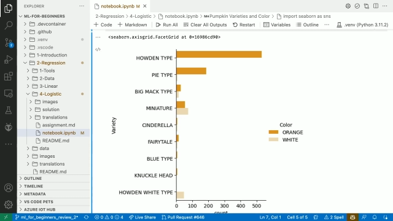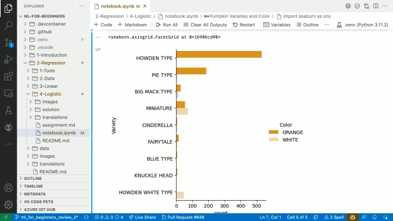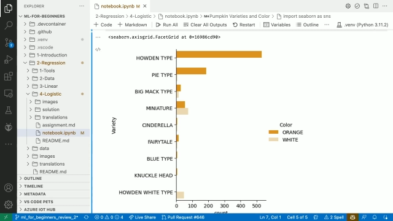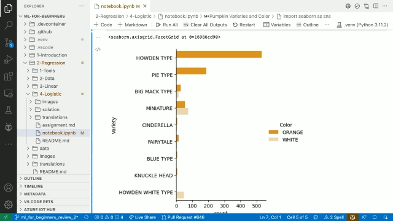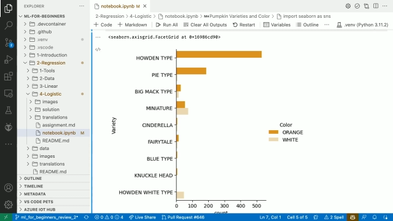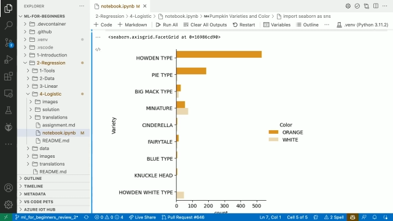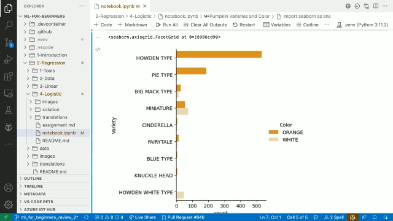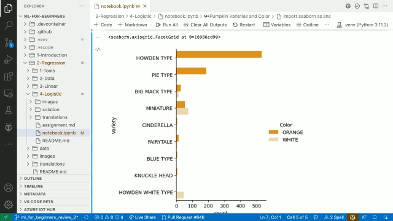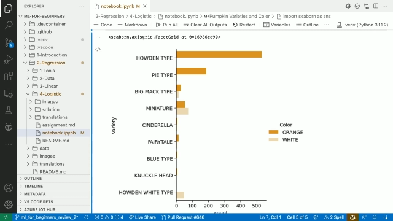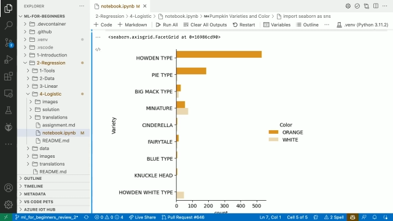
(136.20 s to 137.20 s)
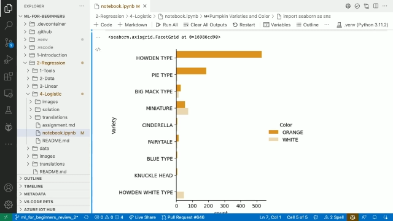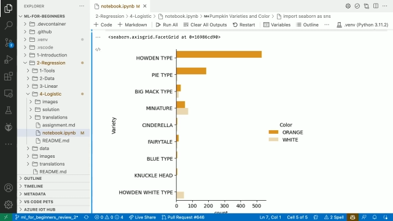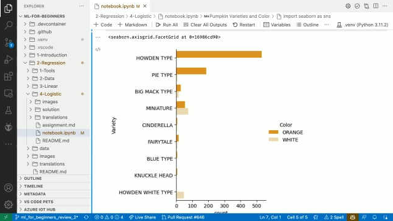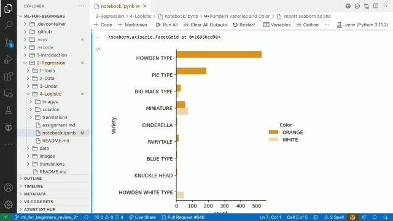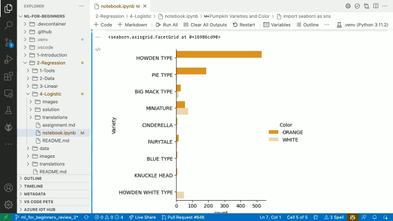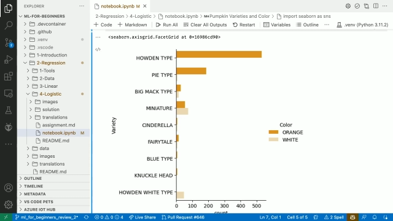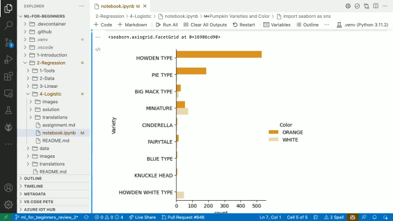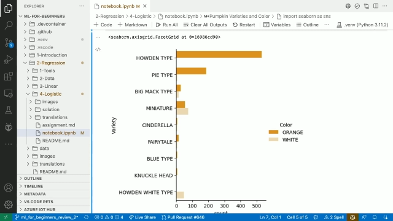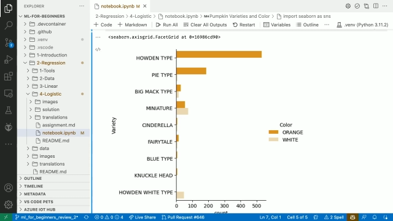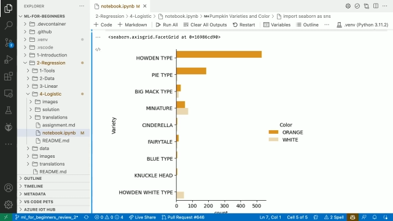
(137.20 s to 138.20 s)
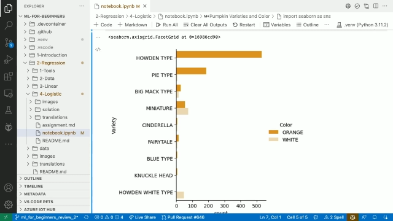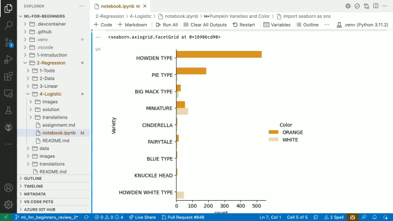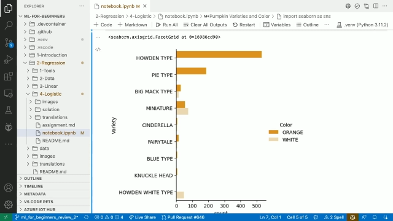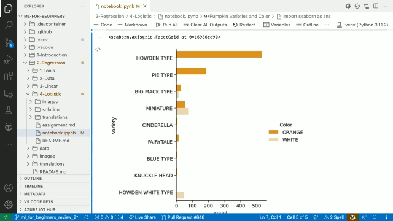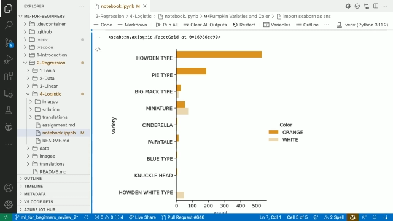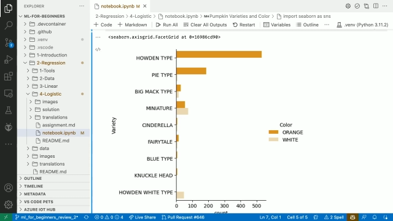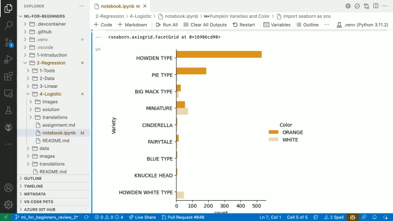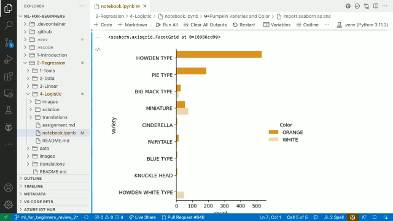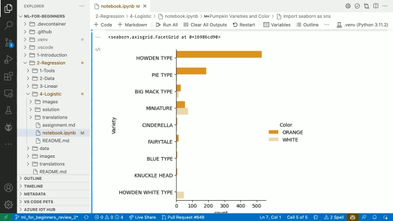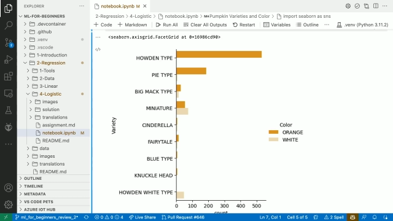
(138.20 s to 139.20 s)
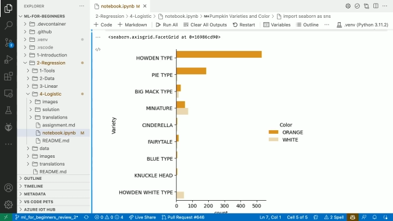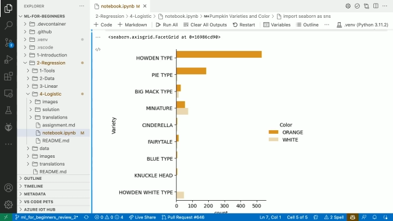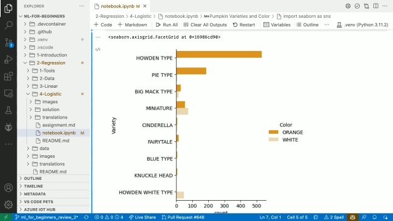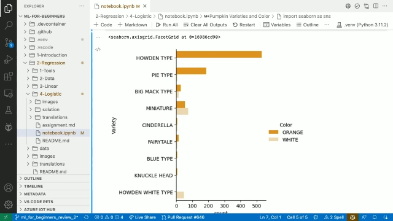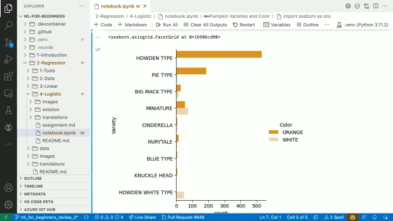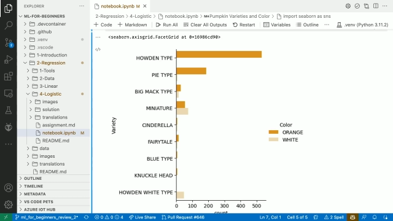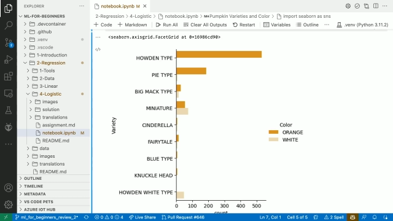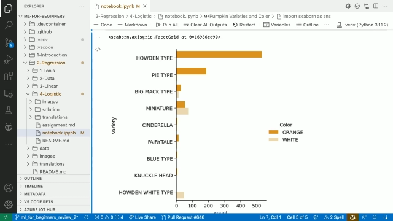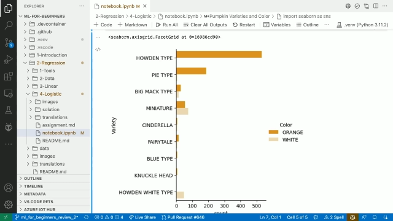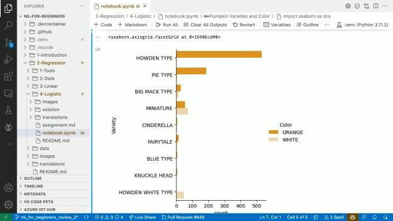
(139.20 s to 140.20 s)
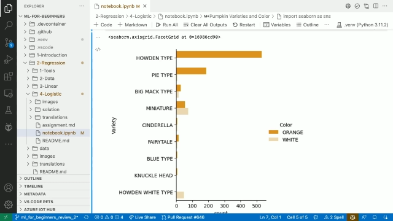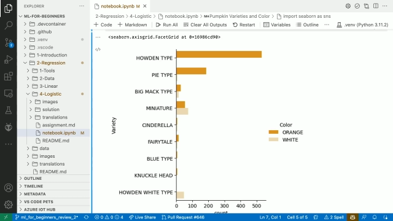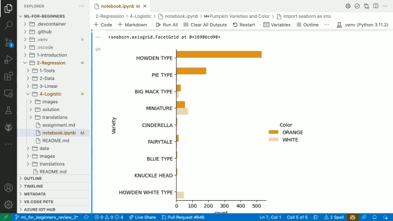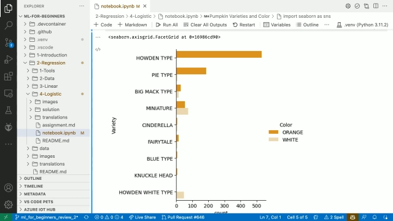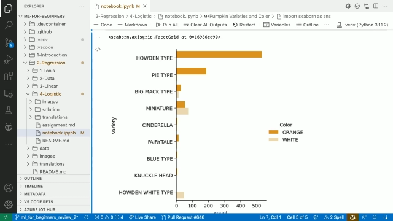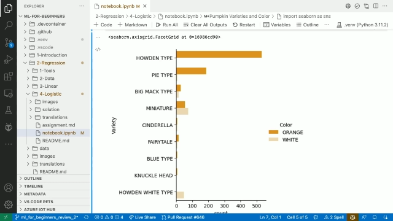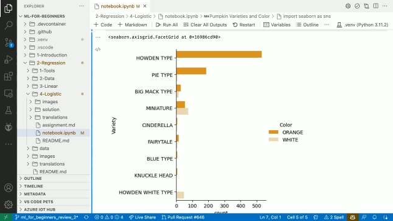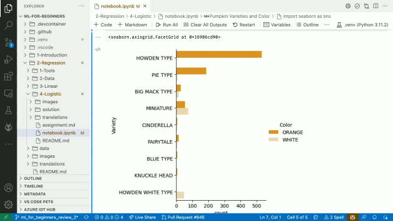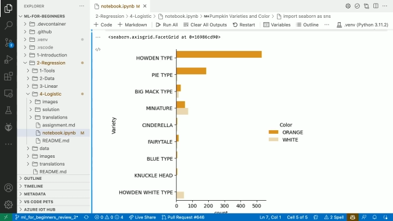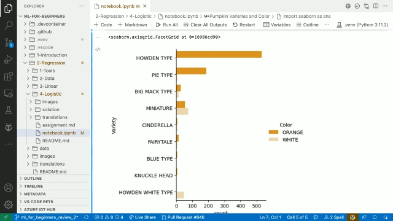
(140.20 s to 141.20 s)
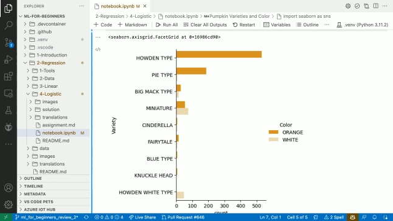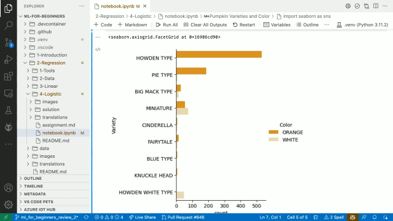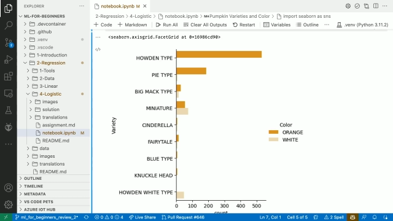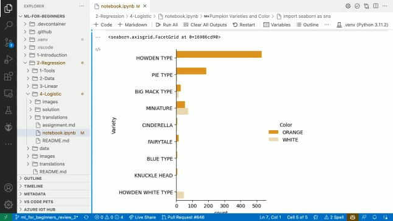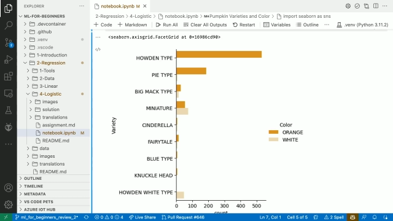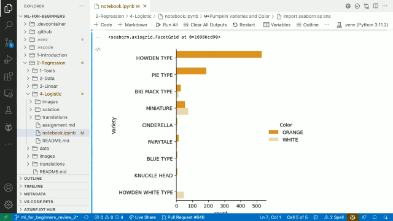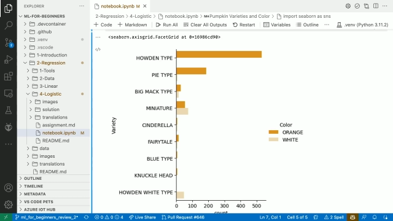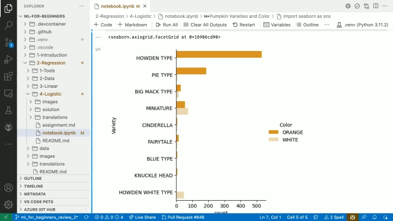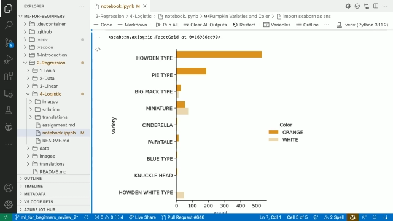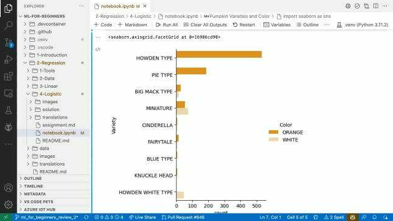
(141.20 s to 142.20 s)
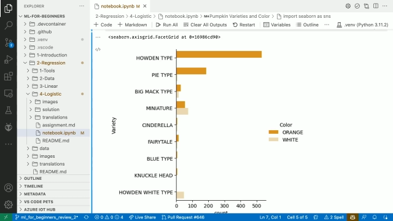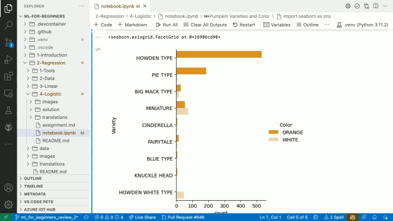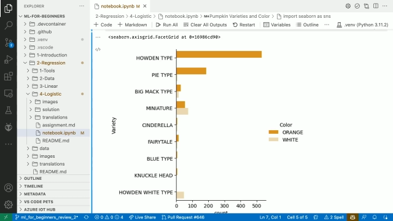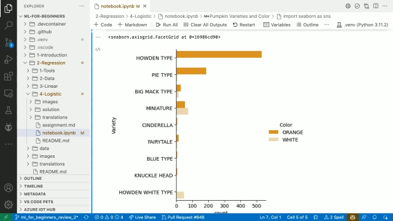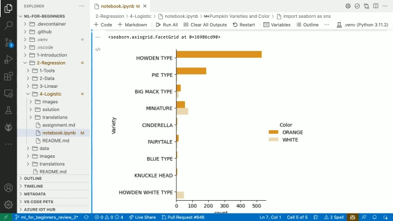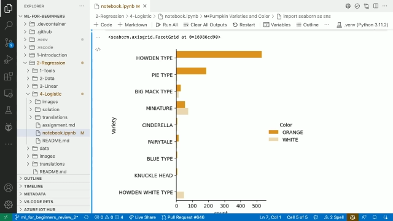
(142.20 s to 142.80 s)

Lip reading: Nobody's mouth can be seen.